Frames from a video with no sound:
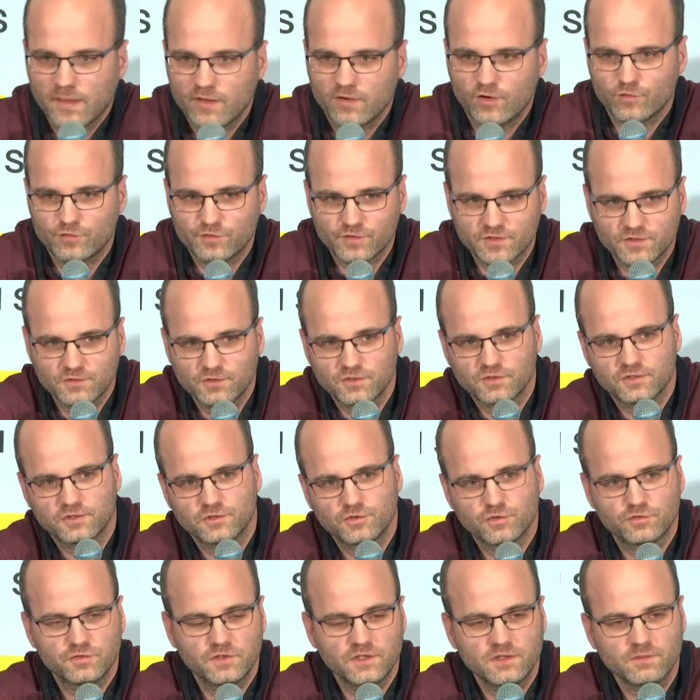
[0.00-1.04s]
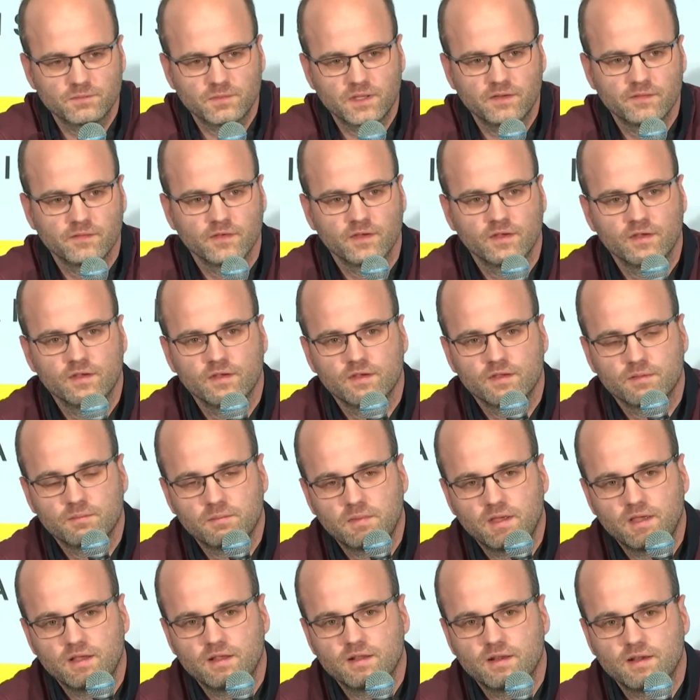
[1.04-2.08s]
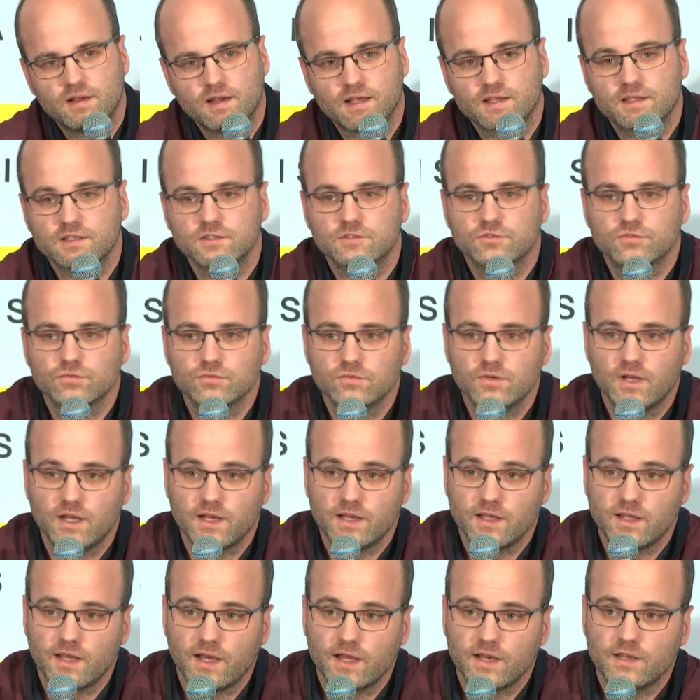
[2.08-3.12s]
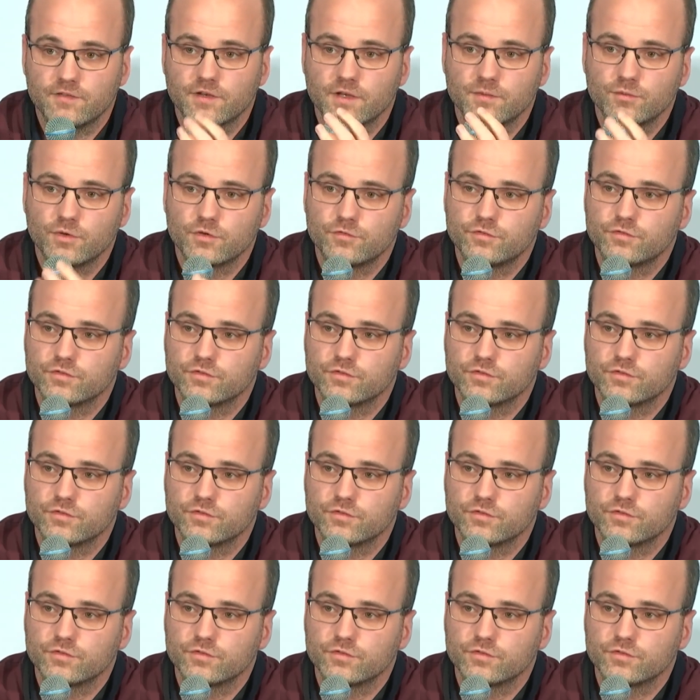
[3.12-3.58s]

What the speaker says: I'm really feeling great on the end of it. But the